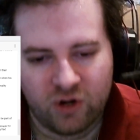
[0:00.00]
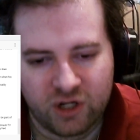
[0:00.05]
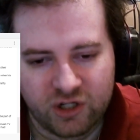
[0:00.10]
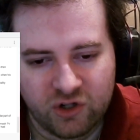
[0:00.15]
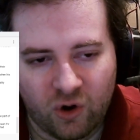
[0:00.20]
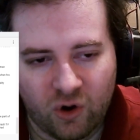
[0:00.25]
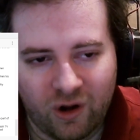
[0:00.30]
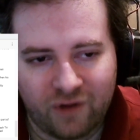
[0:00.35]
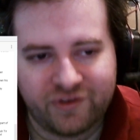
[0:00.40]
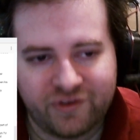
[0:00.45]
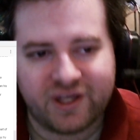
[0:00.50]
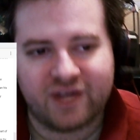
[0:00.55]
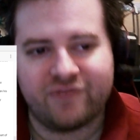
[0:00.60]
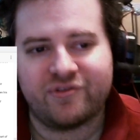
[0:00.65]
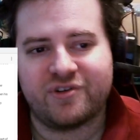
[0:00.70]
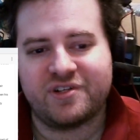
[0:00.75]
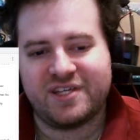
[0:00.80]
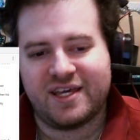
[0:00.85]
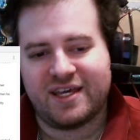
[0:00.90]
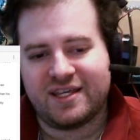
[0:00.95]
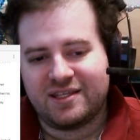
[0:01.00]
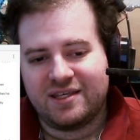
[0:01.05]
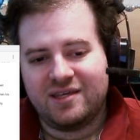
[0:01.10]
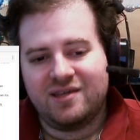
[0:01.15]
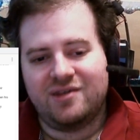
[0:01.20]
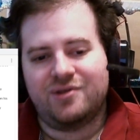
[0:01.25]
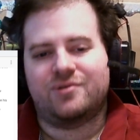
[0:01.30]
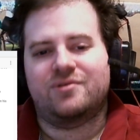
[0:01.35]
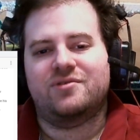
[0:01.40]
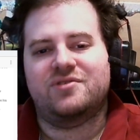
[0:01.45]
and off again for 10
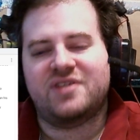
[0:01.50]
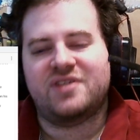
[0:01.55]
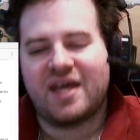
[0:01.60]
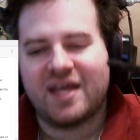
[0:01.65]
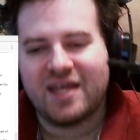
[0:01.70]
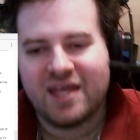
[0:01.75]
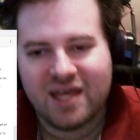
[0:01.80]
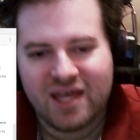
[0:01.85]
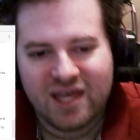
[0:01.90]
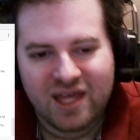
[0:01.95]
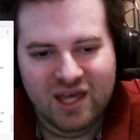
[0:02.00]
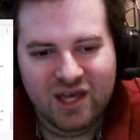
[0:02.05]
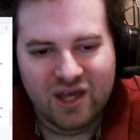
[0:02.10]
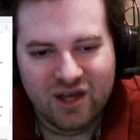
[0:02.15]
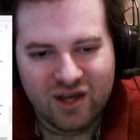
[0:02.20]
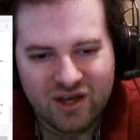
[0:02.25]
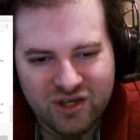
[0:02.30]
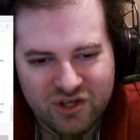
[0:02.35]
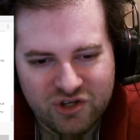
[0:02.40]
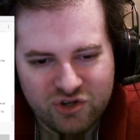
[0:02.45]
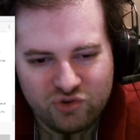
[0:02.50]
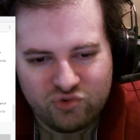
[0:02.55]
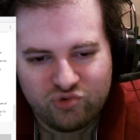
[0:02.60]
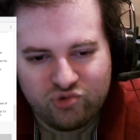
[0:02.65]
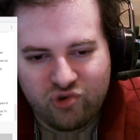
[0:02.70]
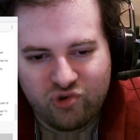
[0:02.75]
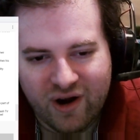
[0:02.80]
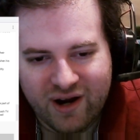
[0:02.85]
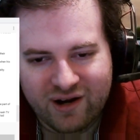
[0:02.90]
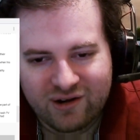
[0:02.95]
years, that you
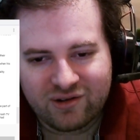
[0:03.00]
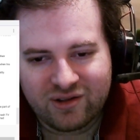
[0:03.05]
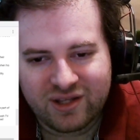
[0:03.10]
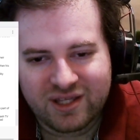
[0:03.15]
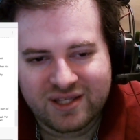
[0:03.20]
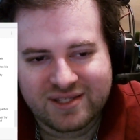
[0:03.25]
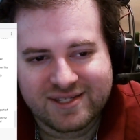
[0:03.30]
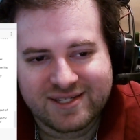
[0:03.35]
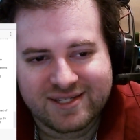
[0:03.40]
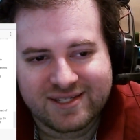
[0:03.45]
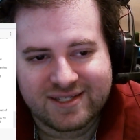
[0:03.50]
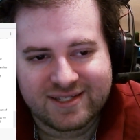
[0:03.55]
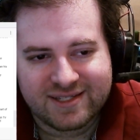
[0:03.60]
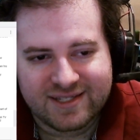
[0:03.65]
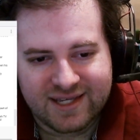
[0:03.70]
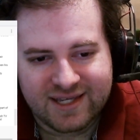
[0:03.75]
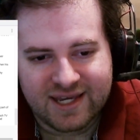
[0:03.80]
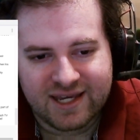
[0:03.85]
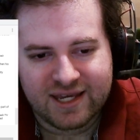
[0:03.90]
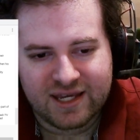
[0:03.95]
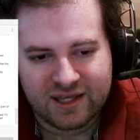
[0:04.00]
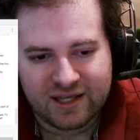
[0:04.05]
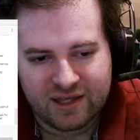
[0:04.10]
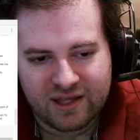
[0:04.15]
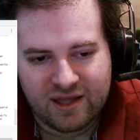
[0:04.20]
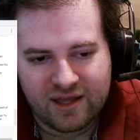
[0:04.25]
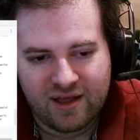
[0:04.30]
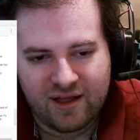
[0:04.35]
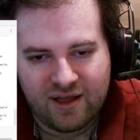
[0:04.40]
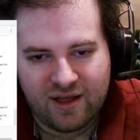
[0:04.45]
rarely
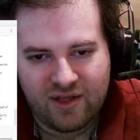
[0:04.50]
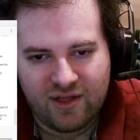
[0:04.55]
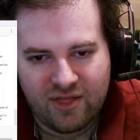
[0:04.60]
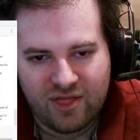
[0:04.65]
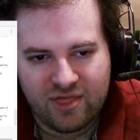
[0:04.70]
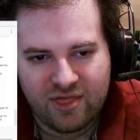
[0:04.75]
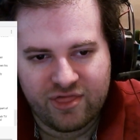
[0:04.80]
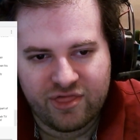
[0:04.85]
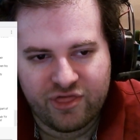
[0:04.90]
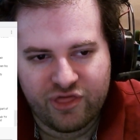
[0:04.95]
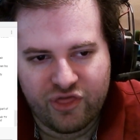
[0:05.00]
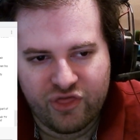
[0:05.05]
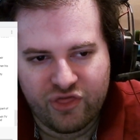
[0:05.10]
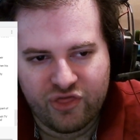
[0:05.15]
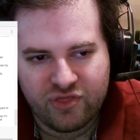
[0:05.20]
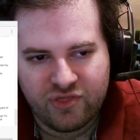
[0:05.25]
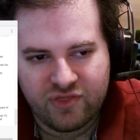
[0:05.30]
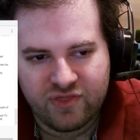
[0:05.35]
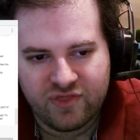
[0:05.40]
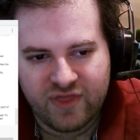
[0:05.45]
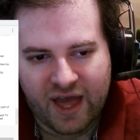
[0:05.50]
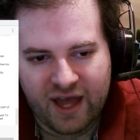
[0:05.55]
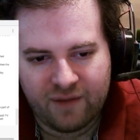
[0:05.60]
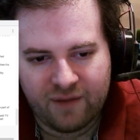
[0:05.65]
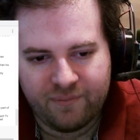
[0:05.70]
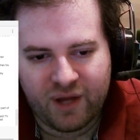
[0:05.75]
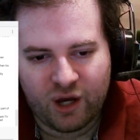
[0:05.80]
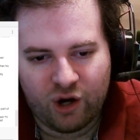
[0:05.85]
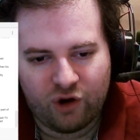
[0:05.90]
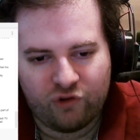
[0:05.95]
see that
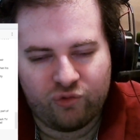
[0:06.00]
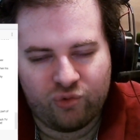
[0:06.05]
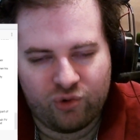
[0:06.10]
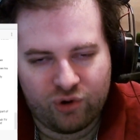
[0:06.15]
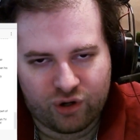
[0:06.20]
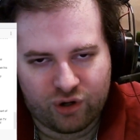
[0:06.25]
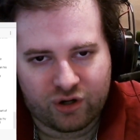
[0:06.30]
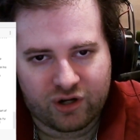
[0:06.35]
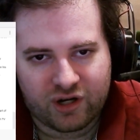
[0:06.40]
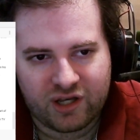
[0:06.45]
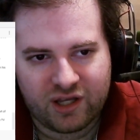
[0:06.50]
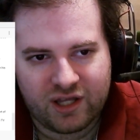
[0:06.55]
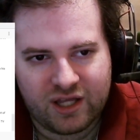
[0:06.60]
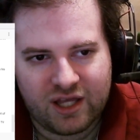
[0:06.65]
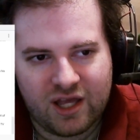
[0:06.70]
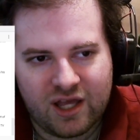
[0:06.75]
amount of work.